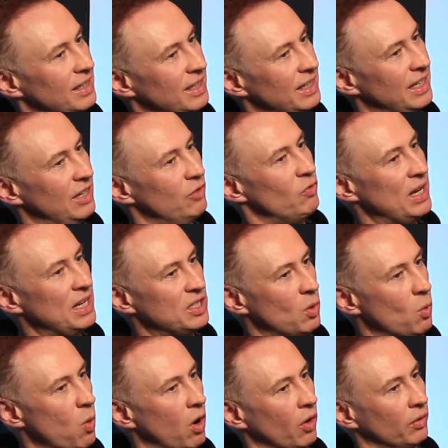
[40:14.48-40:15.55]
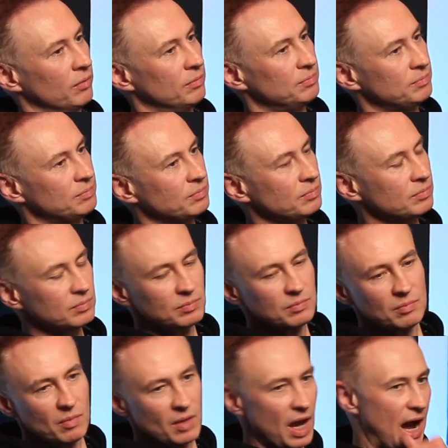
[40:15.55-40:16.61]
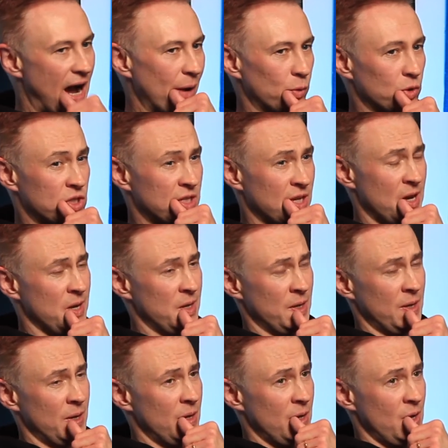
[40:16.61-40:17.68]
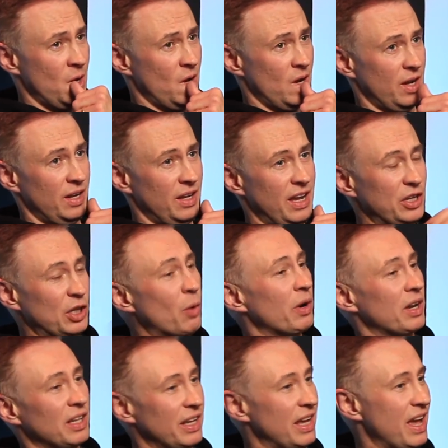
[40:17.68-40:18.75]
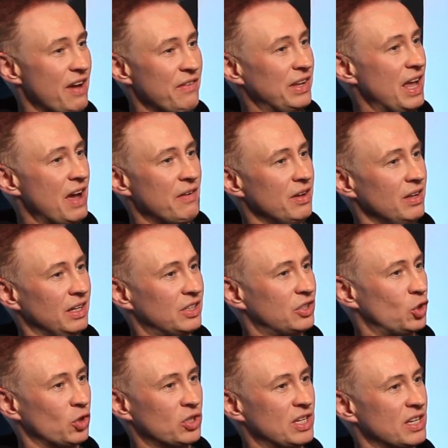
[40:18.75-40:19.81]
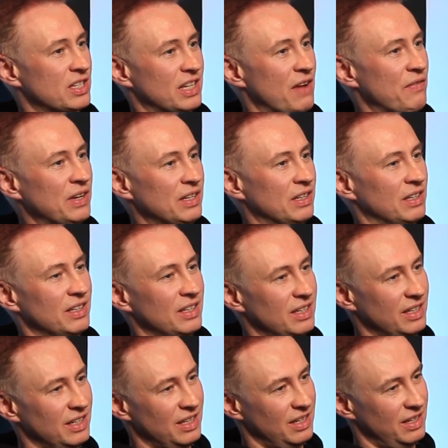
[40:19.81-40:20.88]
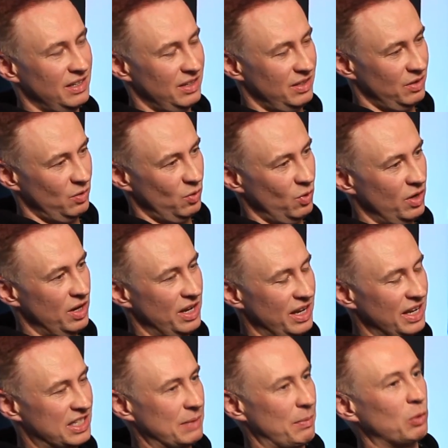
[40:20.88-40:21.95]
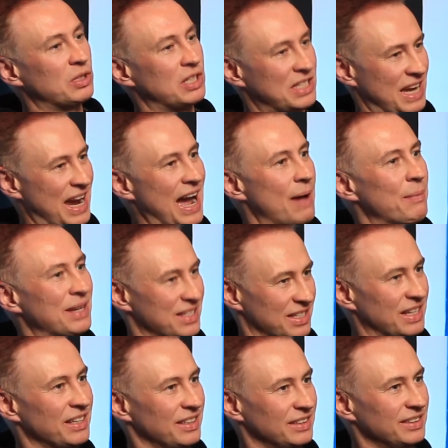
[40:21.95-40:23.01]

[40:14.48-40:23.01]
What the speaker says: hit Radio 1, I would say, you know what, like success and everything, it's about the timing, isn't it?